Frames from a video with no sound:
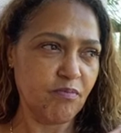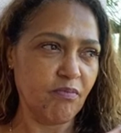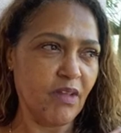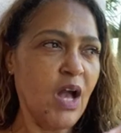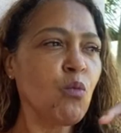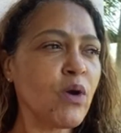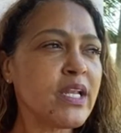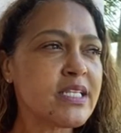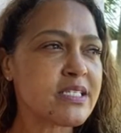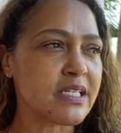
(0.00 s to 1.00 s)
I wanted
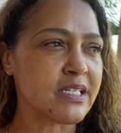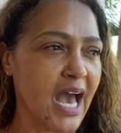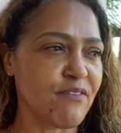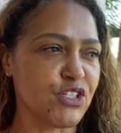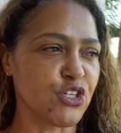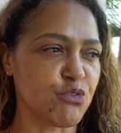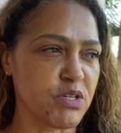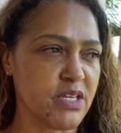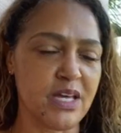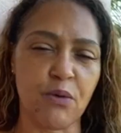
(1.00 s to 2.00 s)
to have a degree
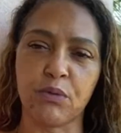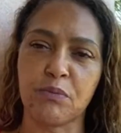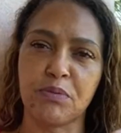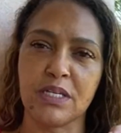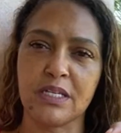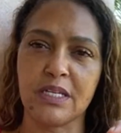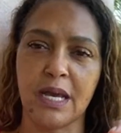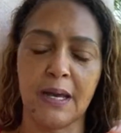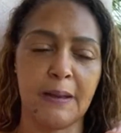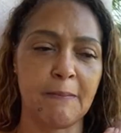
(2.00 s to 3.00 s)
that would be
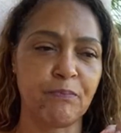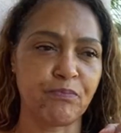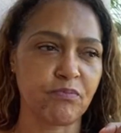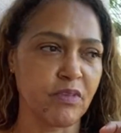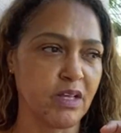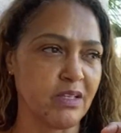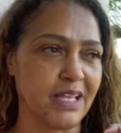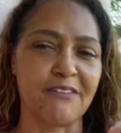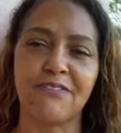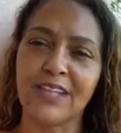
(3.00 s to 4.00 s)

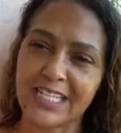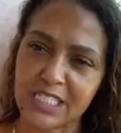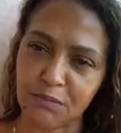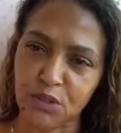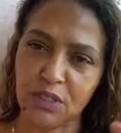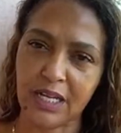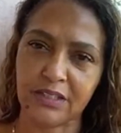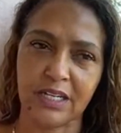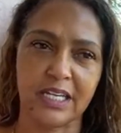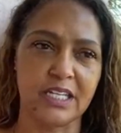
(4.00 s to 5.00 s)
like flexible, like
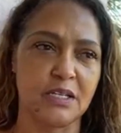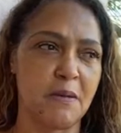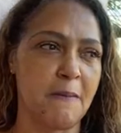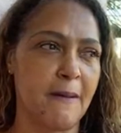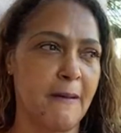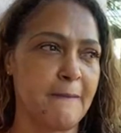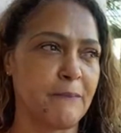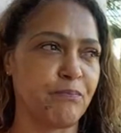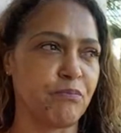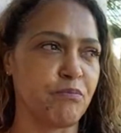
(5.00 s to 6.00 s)
that I could
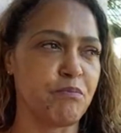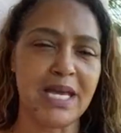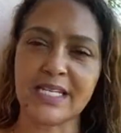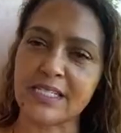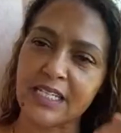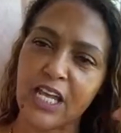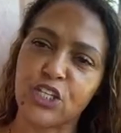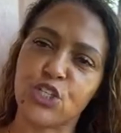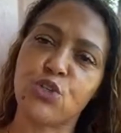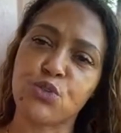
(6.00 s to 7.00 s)
bend it and
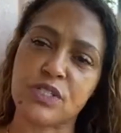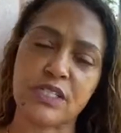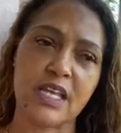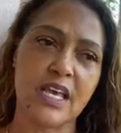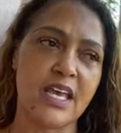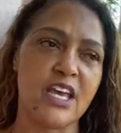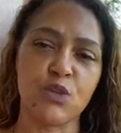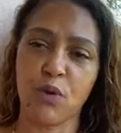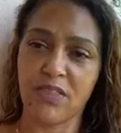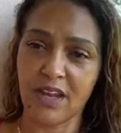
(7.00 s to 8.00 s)
use it in the
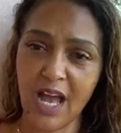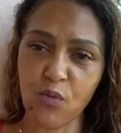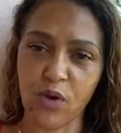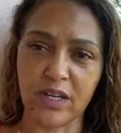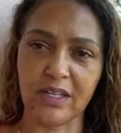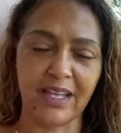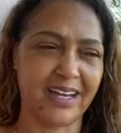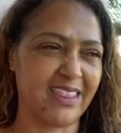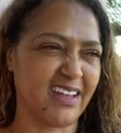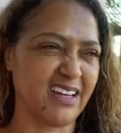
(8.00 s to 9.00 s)
way that I wanted. Like I
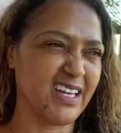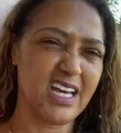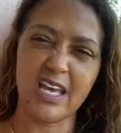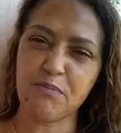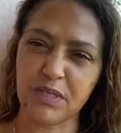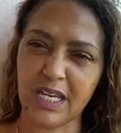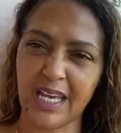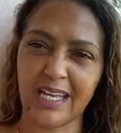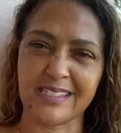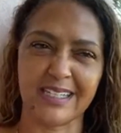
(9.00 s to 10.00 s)
thought, MBA
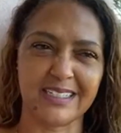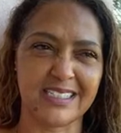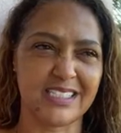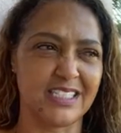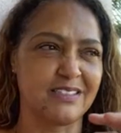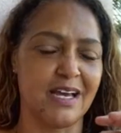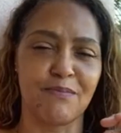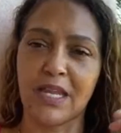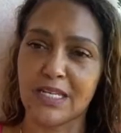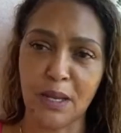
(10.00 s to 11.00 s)
is like it's I'm
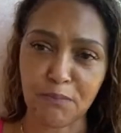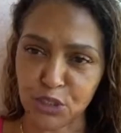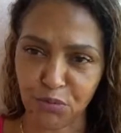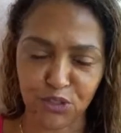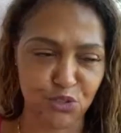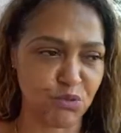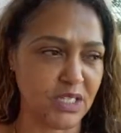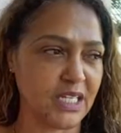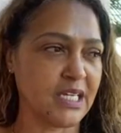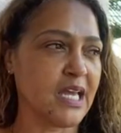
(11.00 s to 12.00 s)
not a numbers person really,